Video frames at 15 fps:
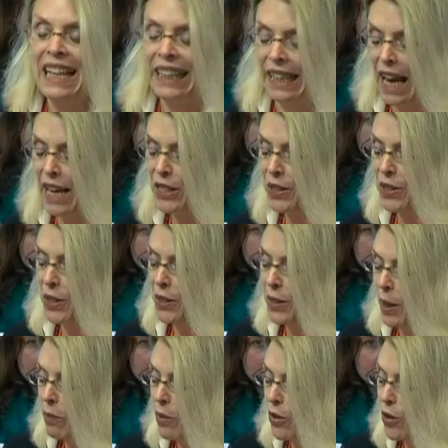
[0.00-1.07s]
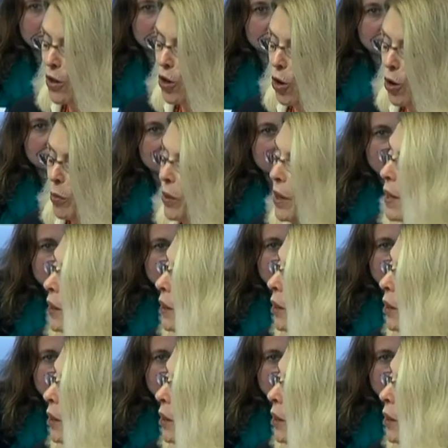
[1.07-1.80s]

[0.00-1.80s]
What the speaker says: Last December, the European